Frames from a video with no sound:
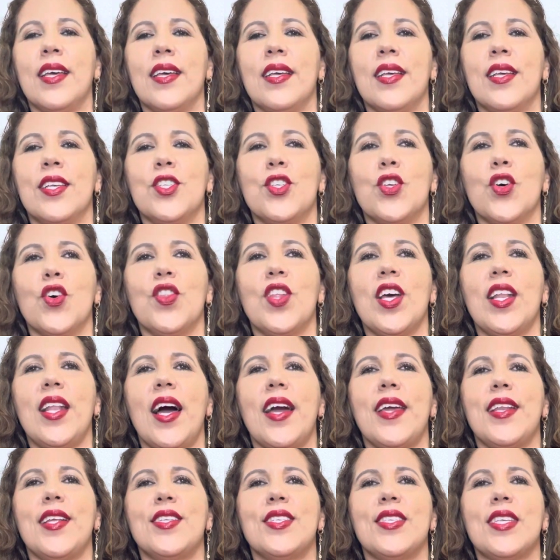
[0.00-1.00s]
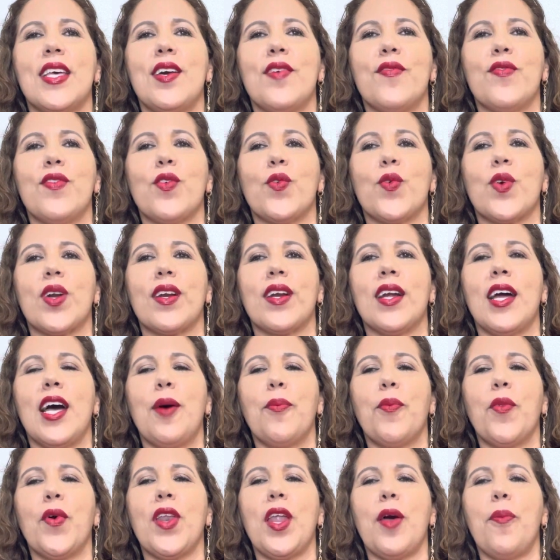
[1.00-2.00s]
So the light is everywhere. I'm
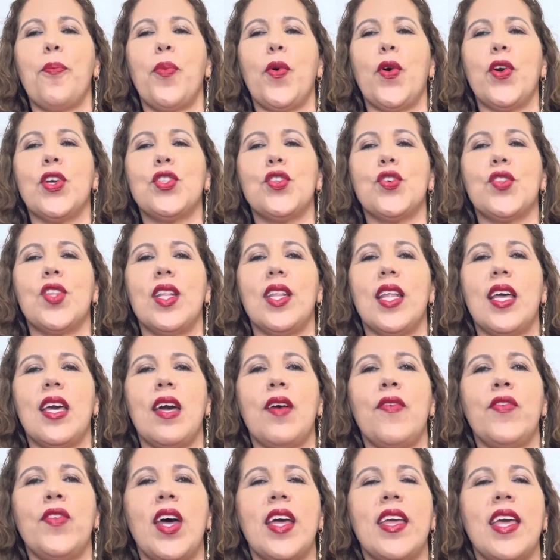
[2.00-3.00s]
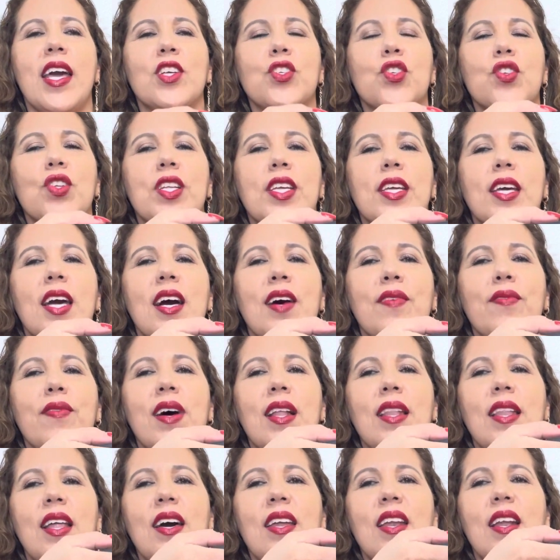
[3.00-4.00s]
gonna point to the left. I actually have a
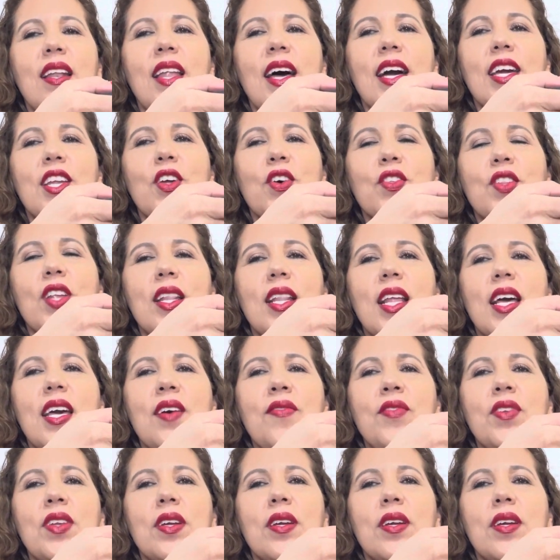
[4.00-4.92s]
lot of light on the left.